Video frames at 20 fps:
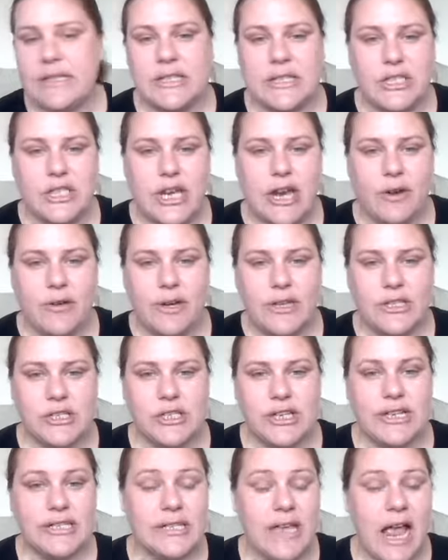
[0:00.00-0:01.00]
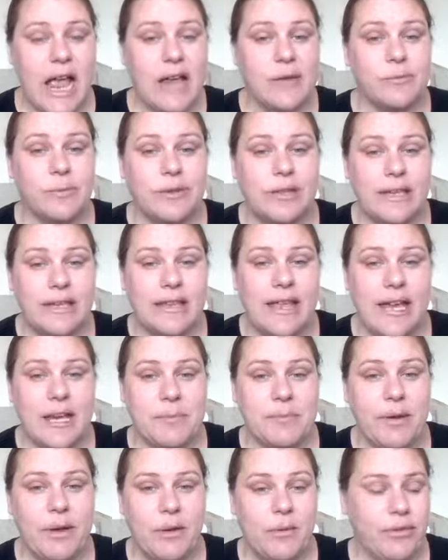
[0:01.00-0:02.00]
Cherished? Because I really
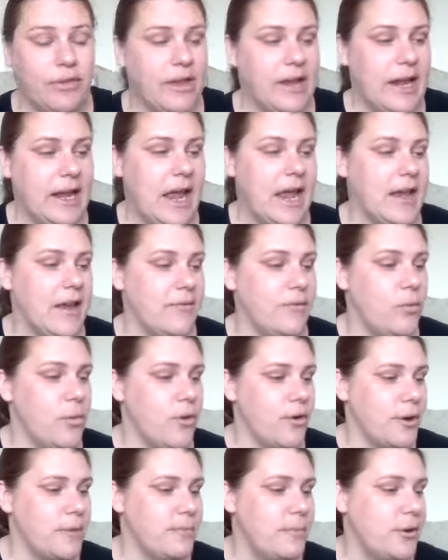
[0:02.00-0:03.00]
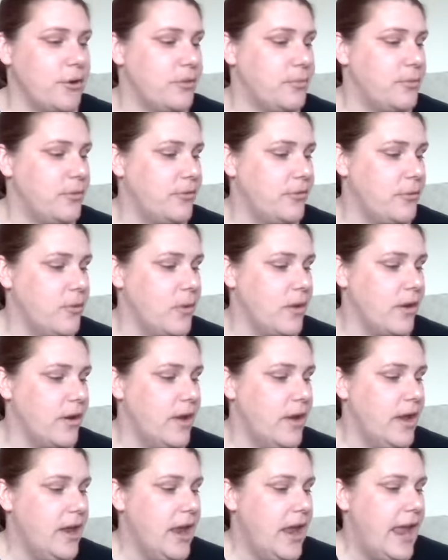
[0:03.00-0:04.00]
like both, and I have worn both
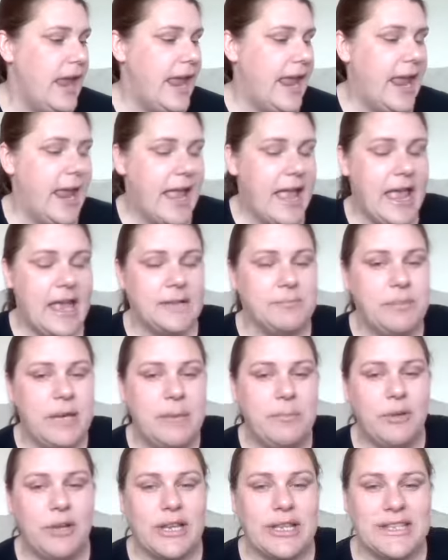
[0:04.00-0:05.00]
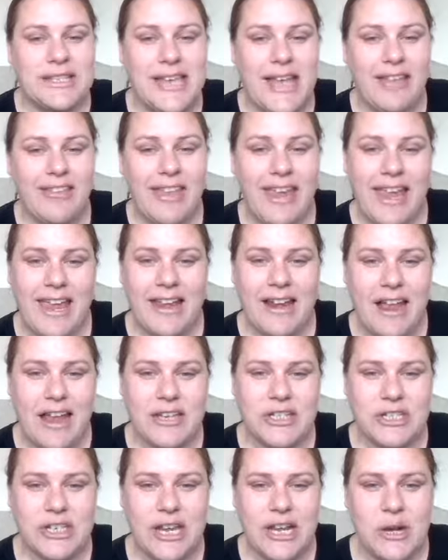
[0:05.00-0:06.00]
before, and people could tell I had
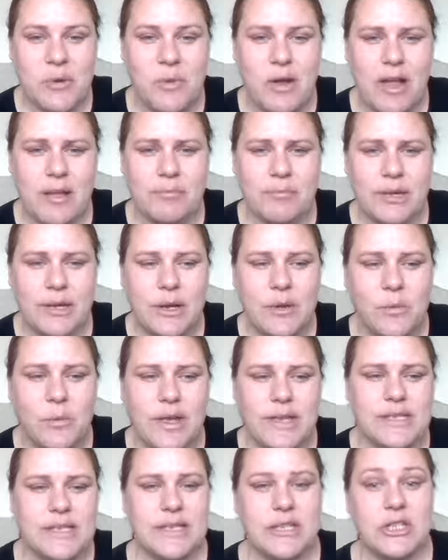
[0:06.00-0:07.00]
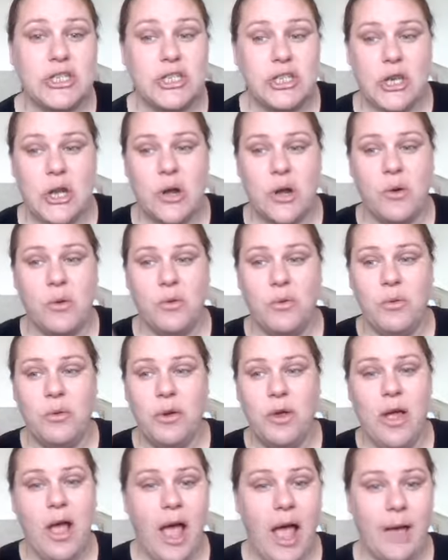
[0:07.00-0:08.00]
eyeshadow on, but it wasn't so
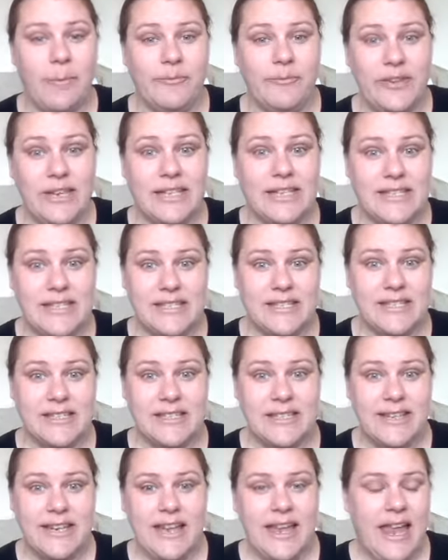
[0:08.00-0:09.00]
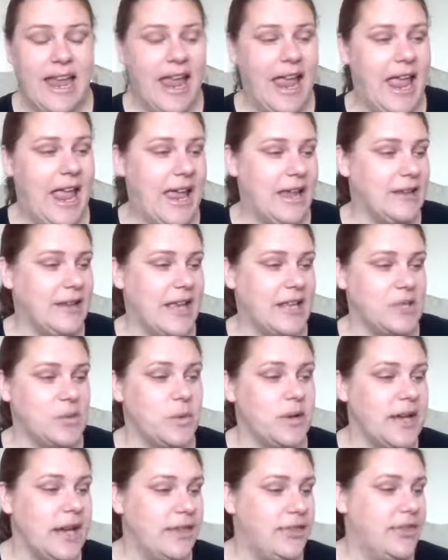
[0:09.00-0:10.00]
obvious. And
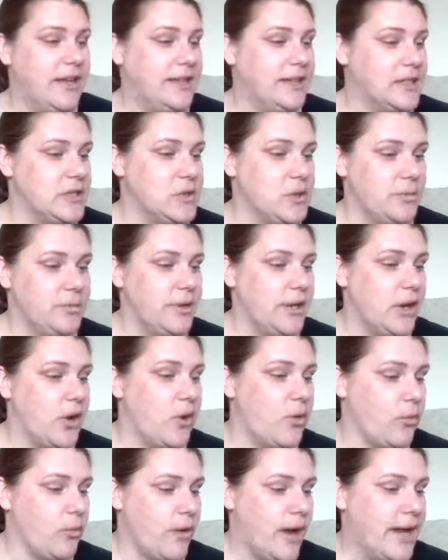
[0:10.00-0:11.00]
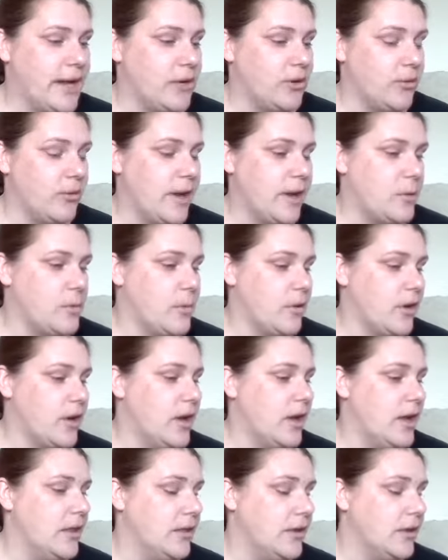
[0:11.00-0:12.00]
that's why I think this would be a great, great
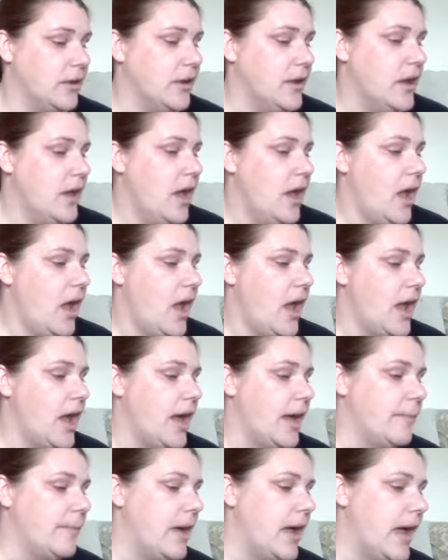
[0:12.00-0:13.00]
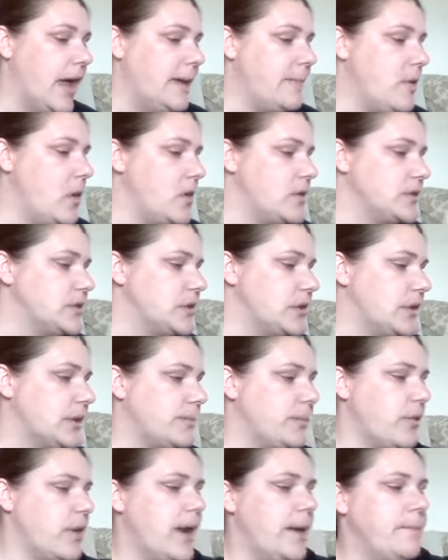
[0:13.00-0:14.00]
work color. I'm also going
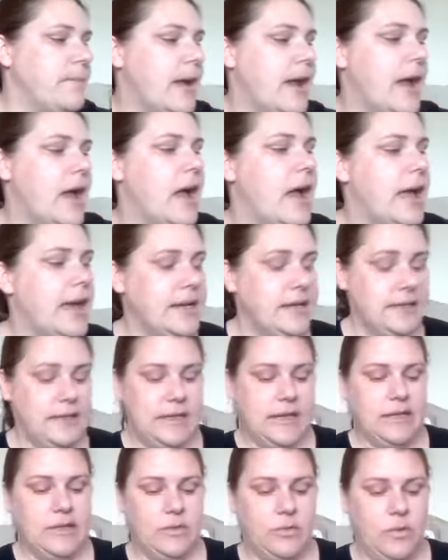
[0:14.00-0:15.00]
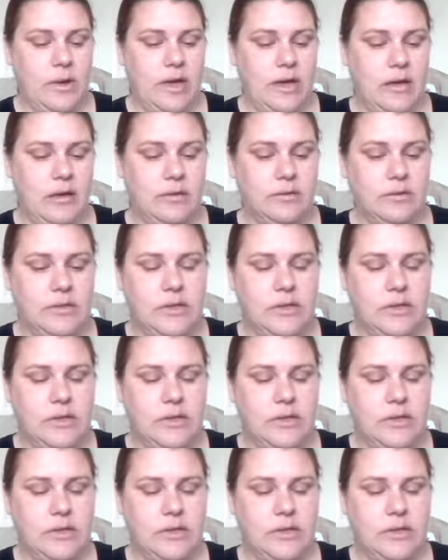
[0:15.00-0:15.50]
to prime my eyes as well,